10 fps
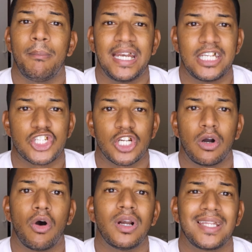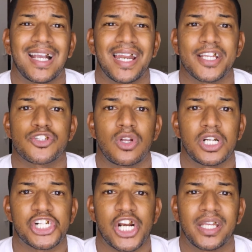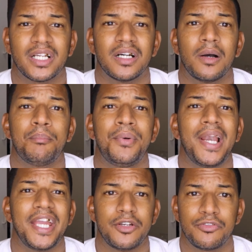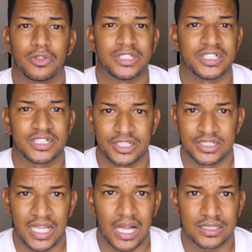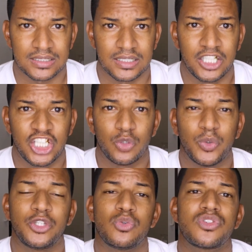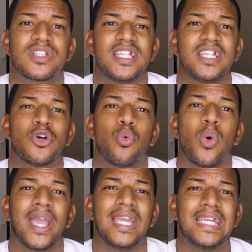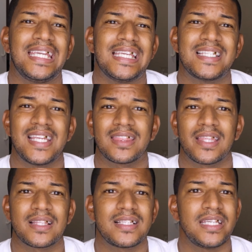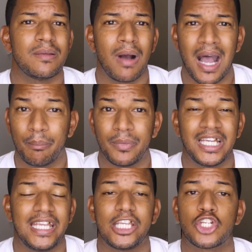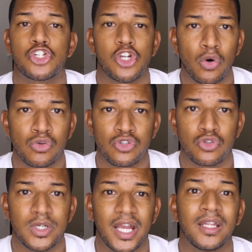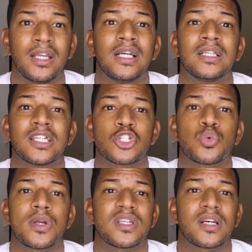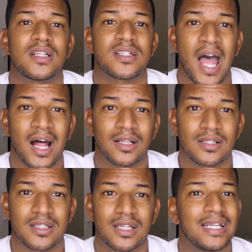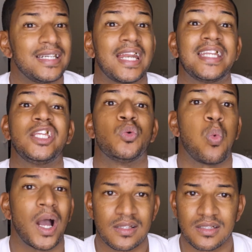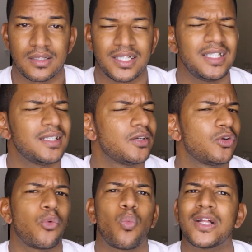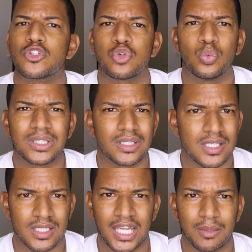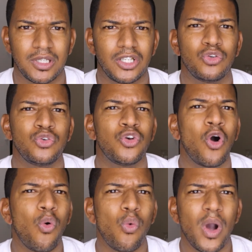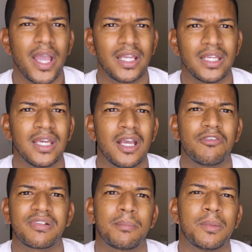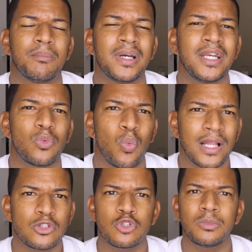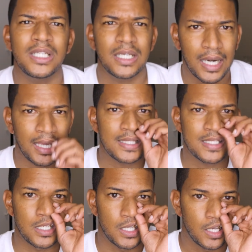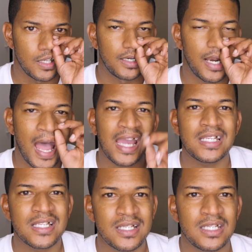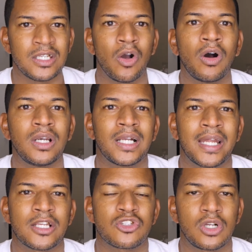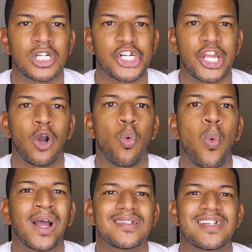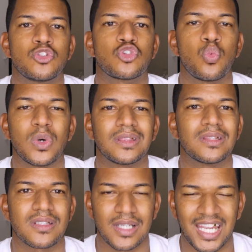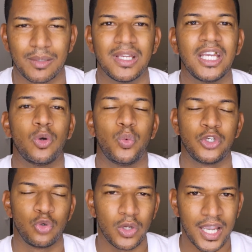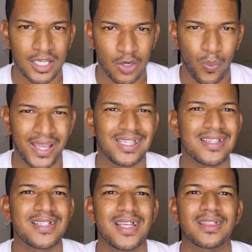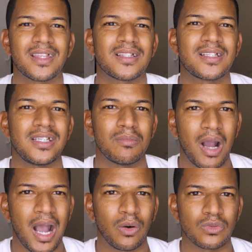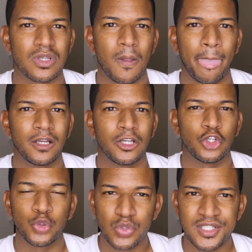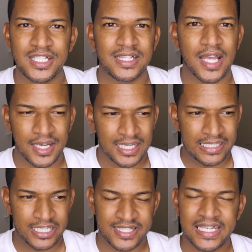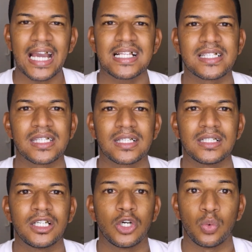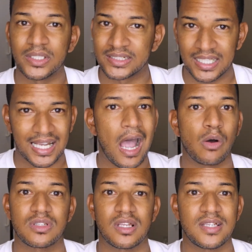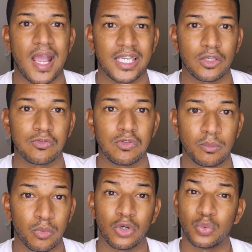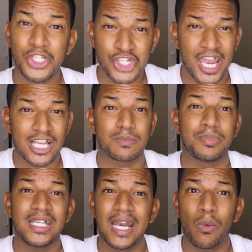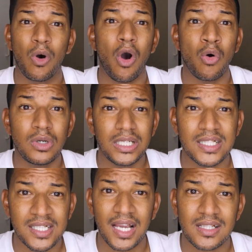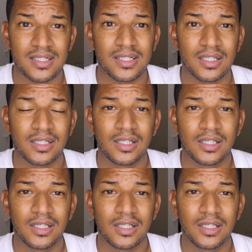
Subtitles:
manager Ole Gunnar Solskjaer played for this result. When you see the way he set the team up, it shows you that this was a result that he wanted. He did not want to win this game. In no way from the minute 1 to minute 90 that I see Ole Gunnar Solskjaer wanting to win this game. When you look at the way he set the team out, you see that his tactic was counter-attacking football, which has been our only tactic